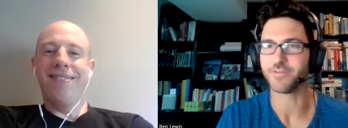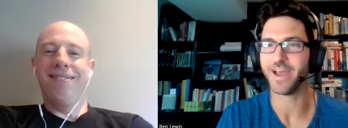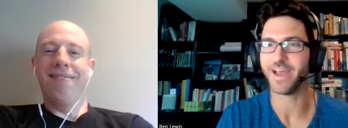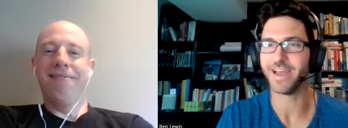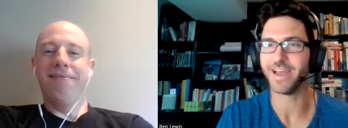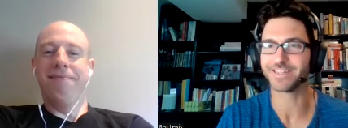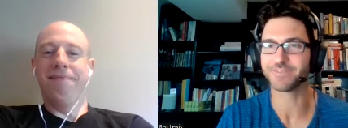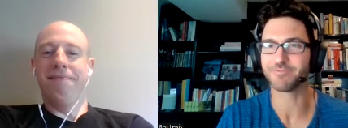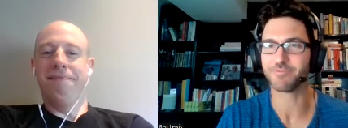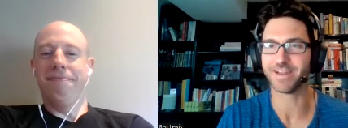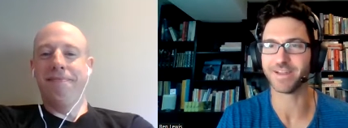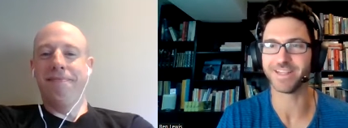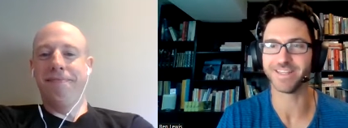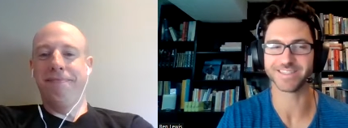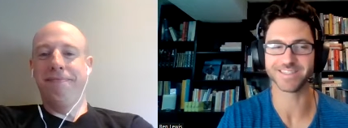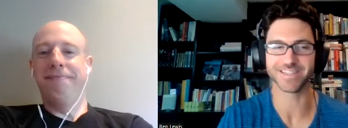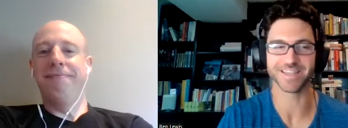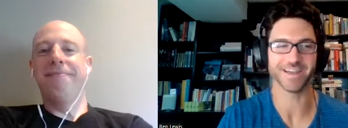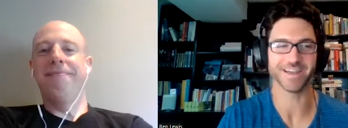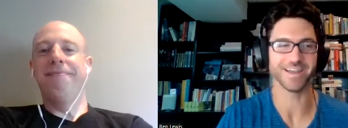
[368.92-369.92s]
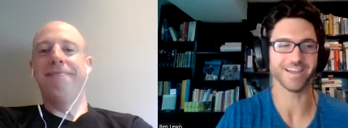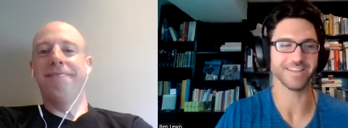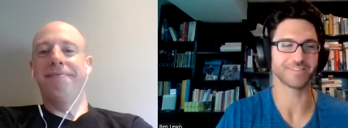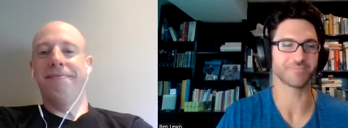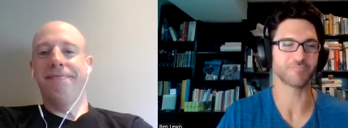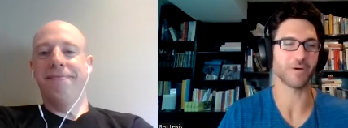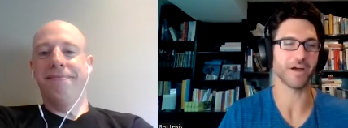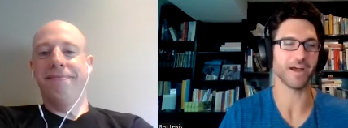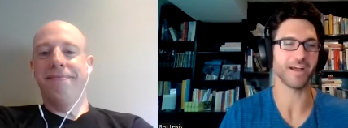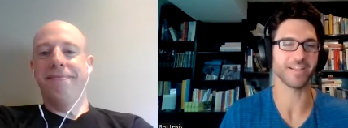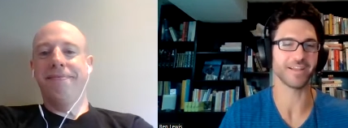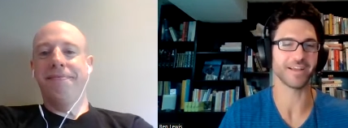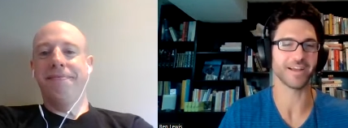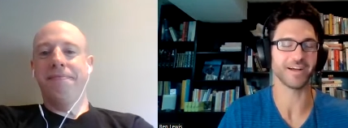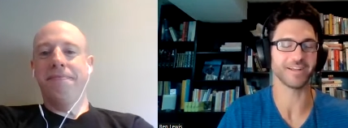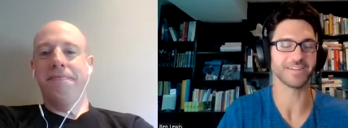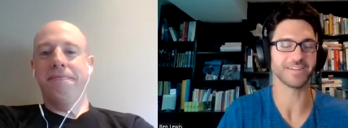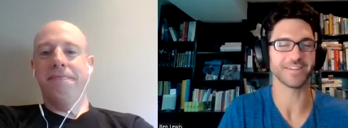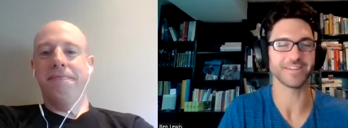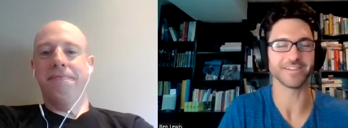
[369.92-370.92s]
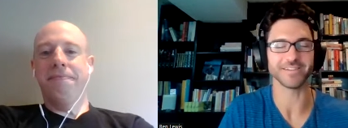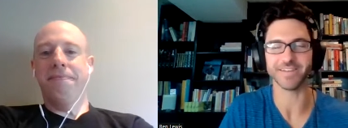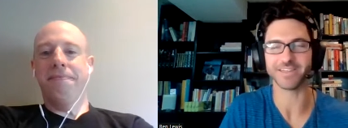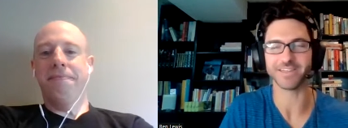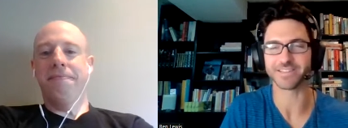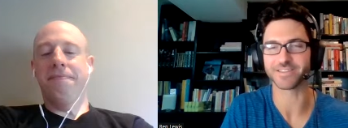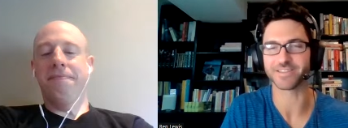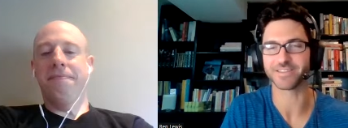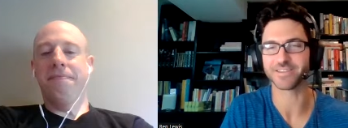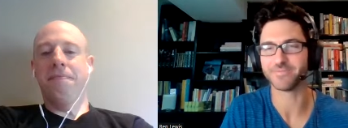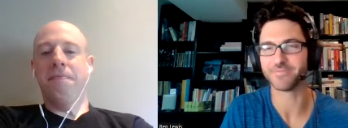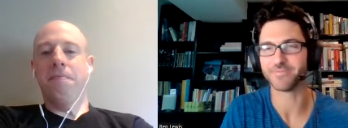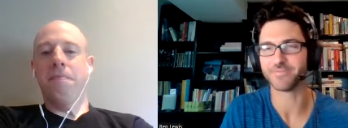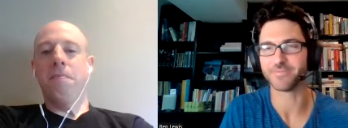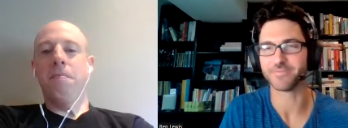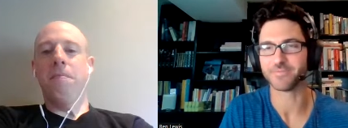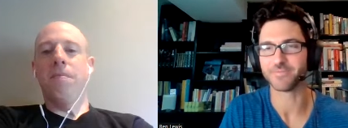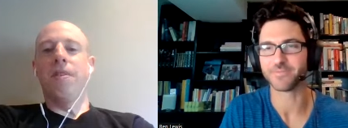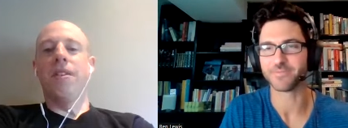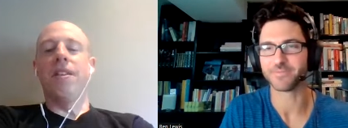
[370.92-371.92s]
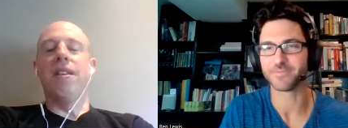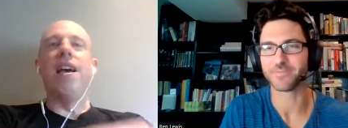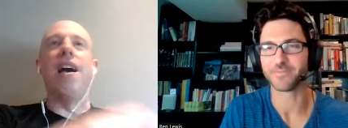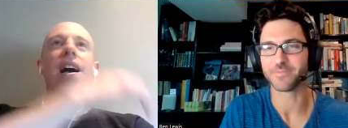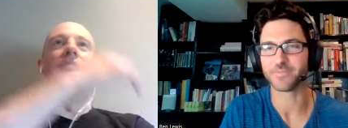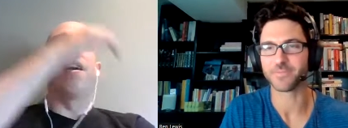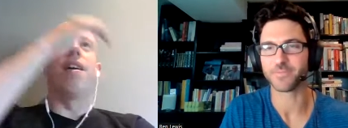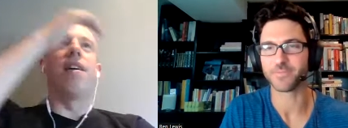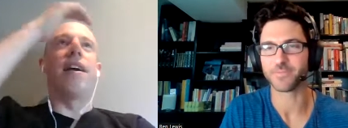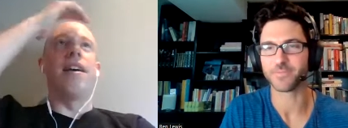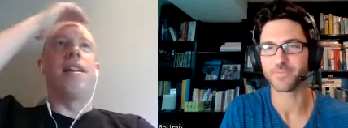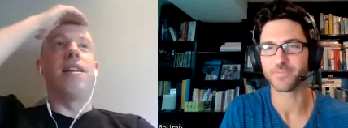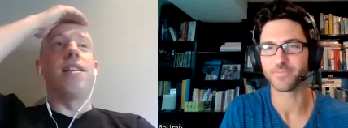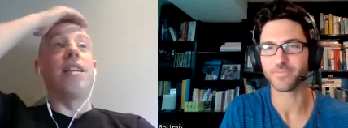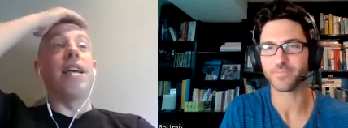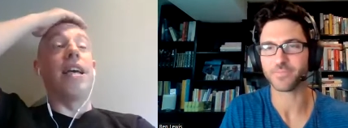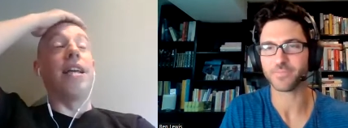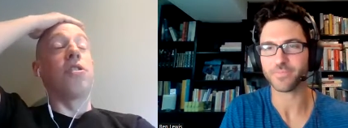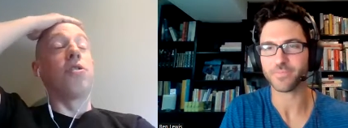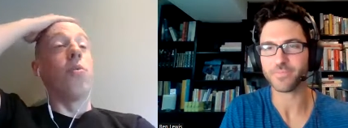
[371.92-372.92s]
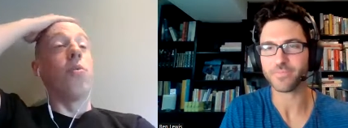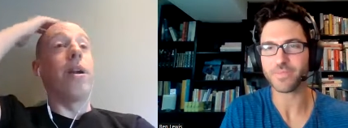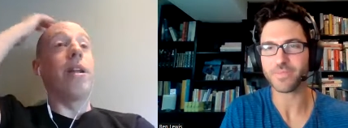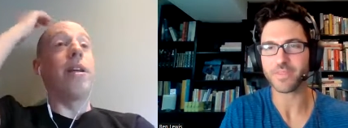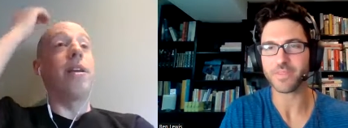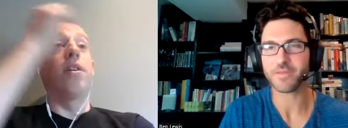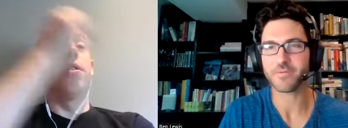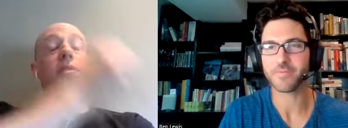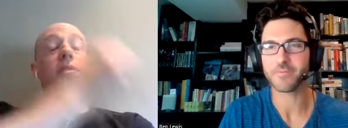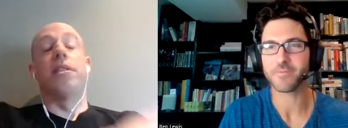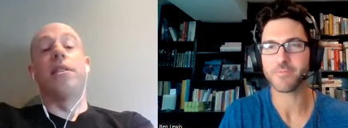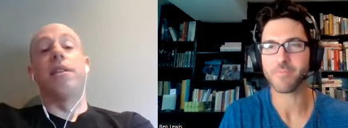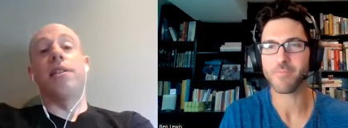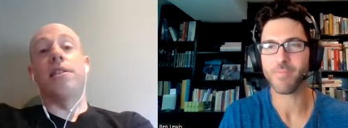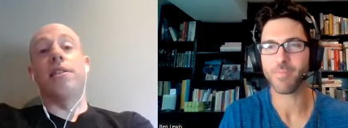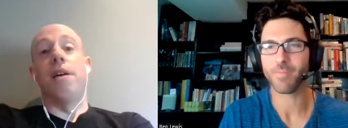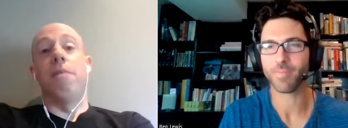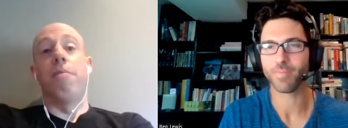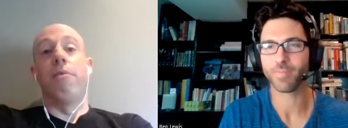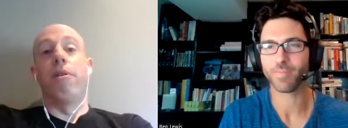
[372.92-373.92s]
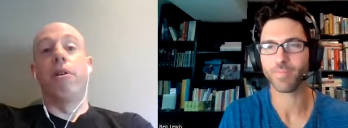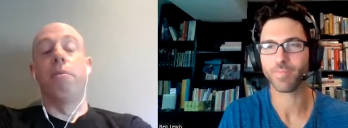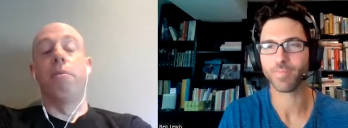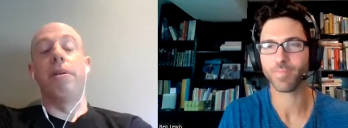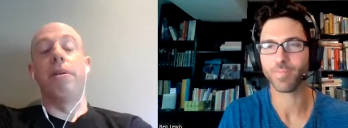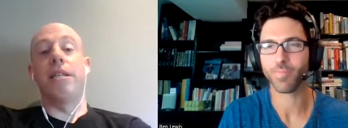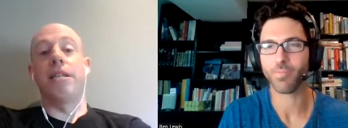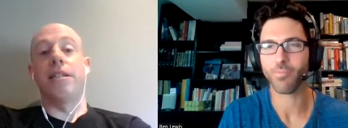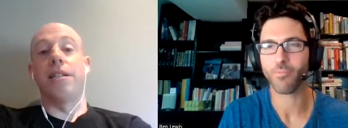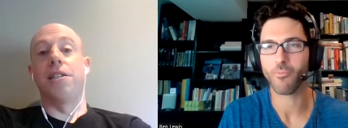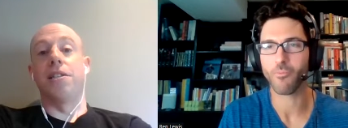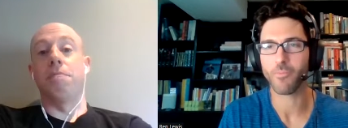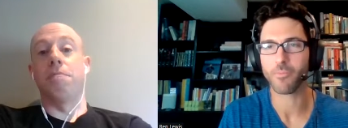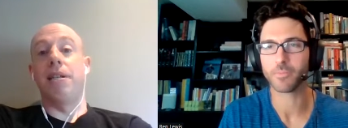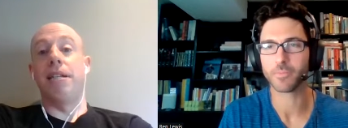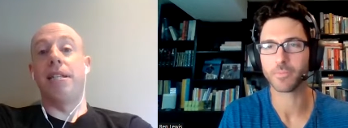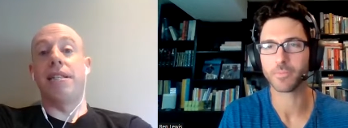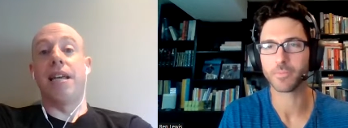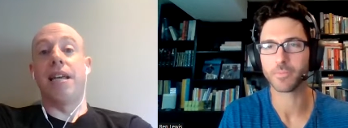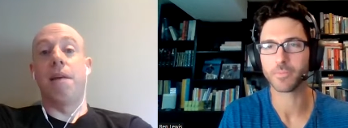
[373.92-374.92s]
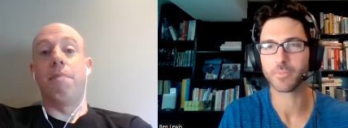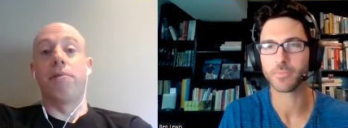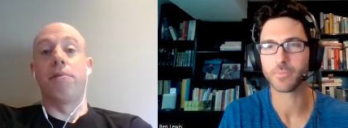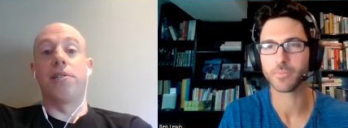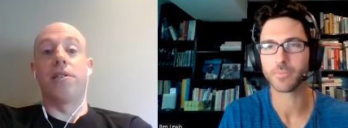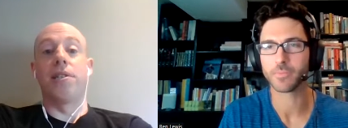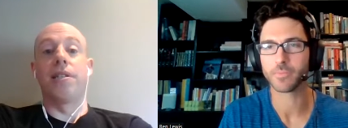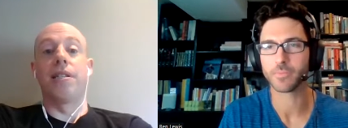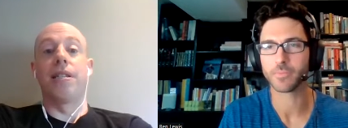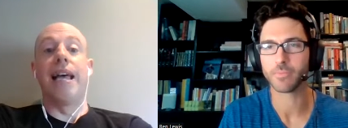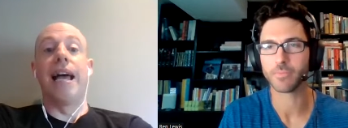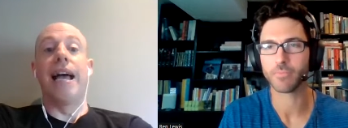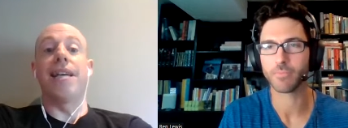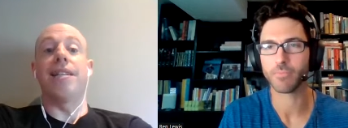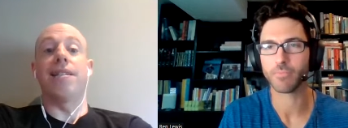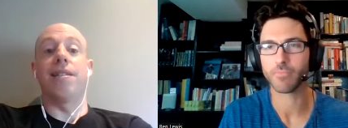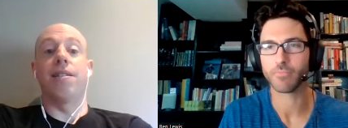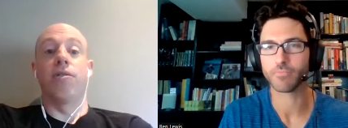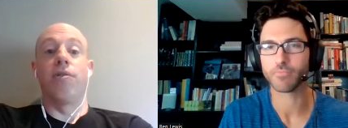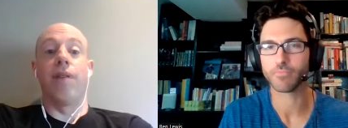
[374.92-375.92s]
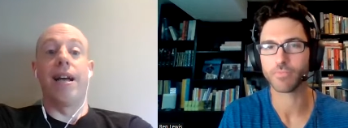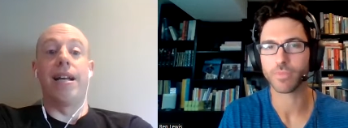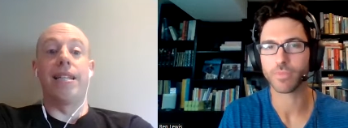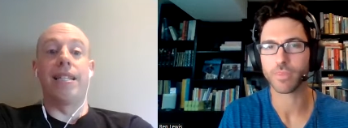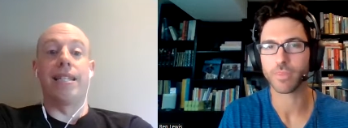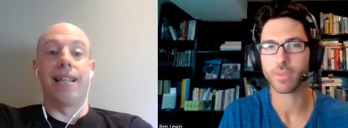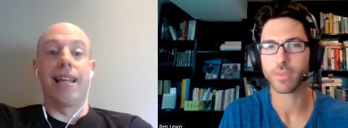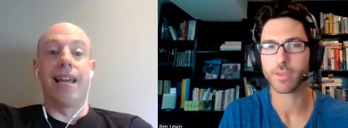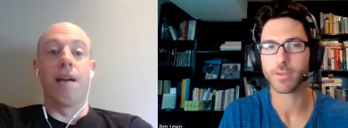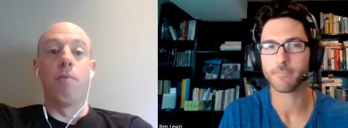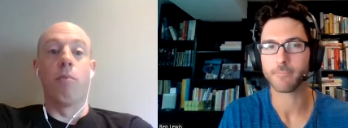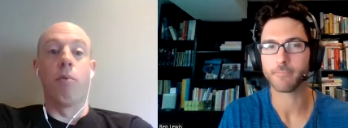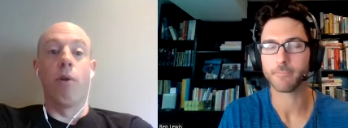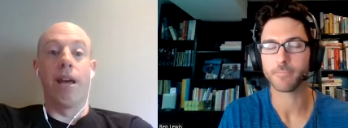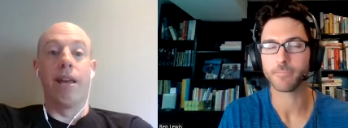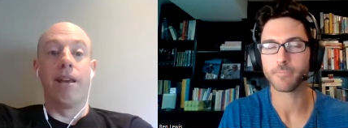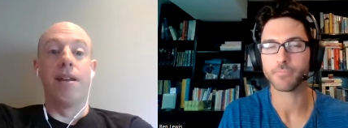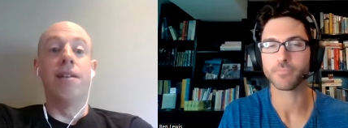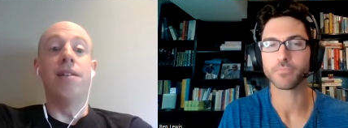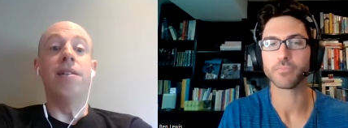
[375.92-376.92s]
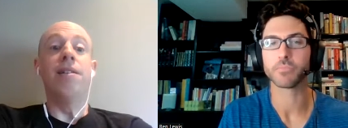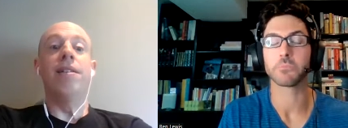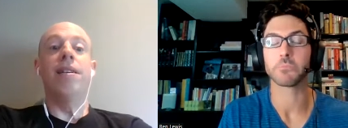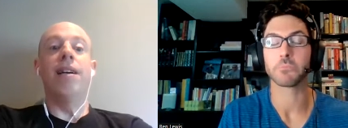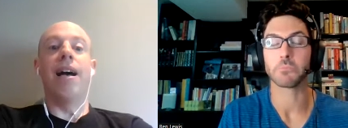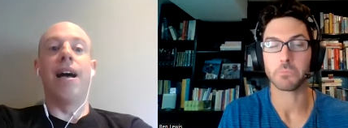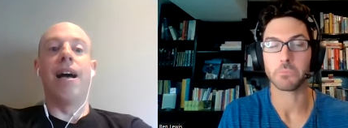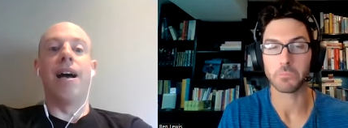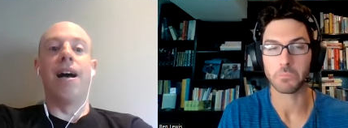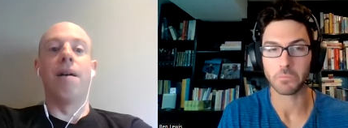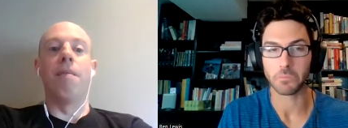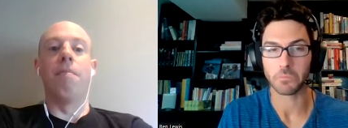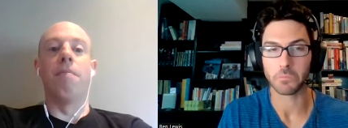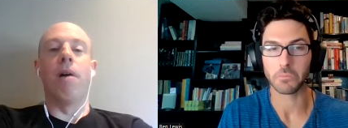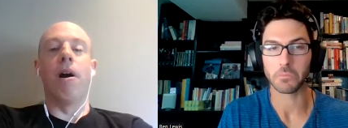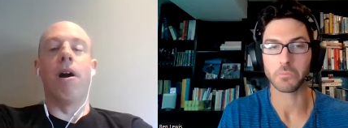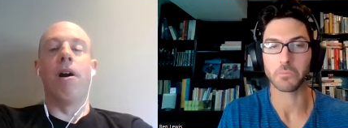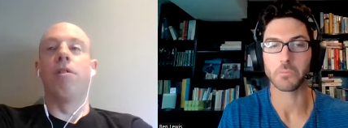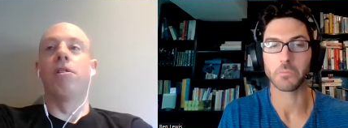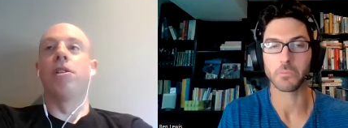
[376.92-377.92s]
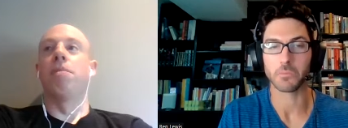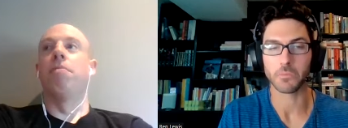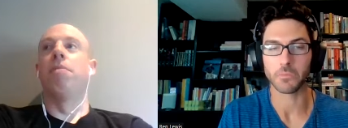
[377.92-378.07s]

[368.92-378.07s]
Speaker 1: event, but he's uh, he's piling onto the list. Yeah,
Speaker 2: and and 20 years this summer it'll be since Pete Sampras's last Grand Slam win. Um, hard to